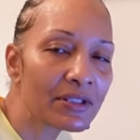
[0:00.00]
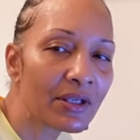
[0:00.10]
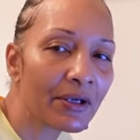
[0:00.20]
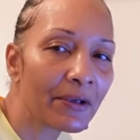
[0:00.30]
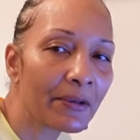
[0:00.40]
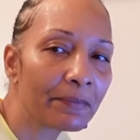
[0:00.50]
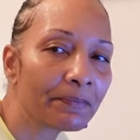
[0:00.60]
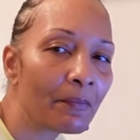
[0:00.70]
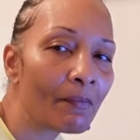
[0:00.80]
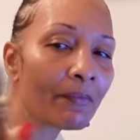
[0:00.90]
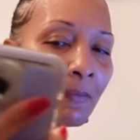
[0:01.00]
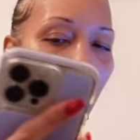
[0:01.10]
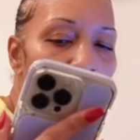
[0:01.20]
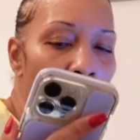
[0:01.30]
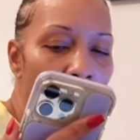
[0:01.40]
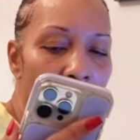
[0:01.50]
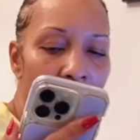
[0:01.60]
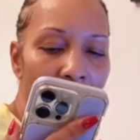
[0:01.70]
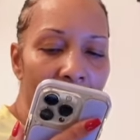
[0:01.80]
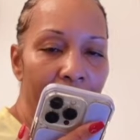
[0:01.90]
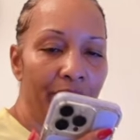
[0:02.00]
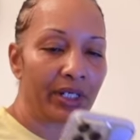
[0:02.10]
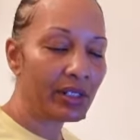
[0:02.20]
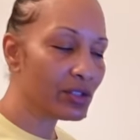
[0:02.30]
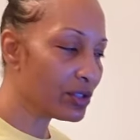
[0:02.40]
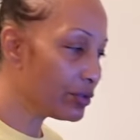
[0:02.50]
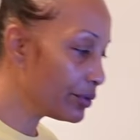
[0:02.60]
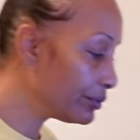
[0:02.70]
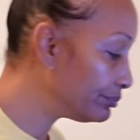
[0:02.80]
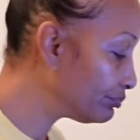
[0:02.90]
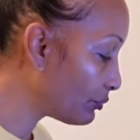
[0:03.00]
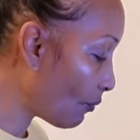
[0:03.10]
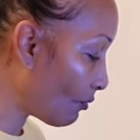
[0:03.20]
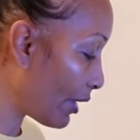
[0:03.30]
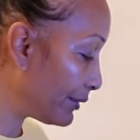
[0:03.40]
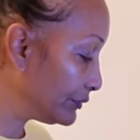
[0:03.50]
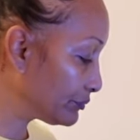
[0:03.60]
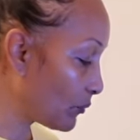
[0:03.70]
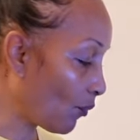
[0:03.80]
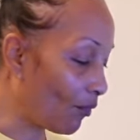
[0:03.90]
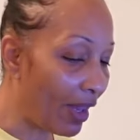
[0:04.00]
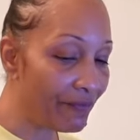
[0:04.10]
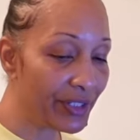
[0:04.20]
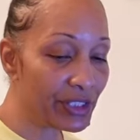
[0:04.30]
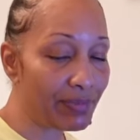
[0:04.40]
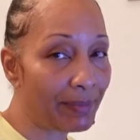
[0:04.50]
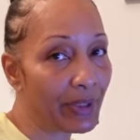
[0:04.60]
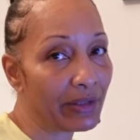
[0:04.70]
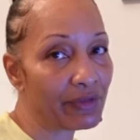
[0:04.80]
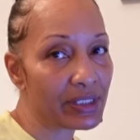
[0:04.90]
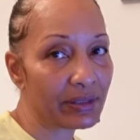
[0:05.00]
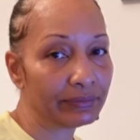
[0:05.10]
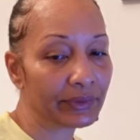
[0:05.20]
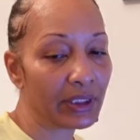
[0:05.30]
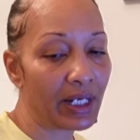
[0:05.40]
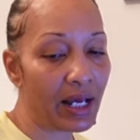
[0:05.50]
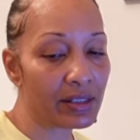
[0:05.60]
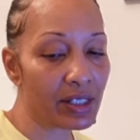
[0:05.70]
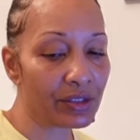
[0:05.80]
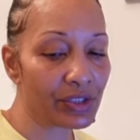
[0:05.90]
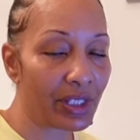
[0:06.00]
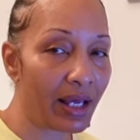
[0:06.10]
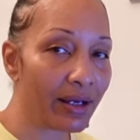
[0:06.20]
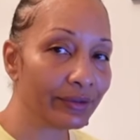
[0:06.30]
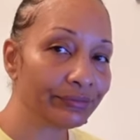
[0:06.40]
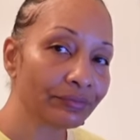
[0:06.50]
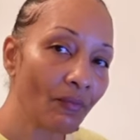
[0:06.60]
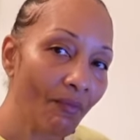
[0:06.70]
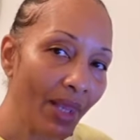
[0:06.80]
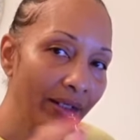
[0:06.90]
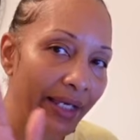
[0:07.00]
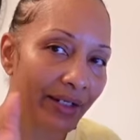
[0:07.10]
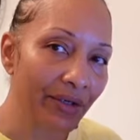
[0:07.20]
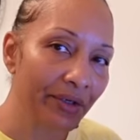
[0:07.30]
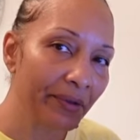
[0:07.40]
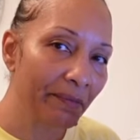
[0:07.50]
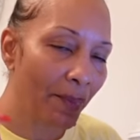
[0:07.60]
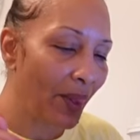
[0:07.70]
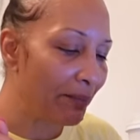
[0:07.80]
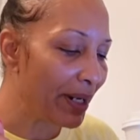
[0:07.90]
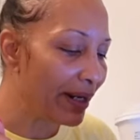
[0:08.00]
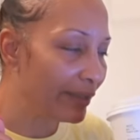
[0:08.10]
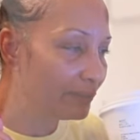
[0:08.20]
So I am getting ready to finish my breakfast, and I'll talk to y'all later. Bye.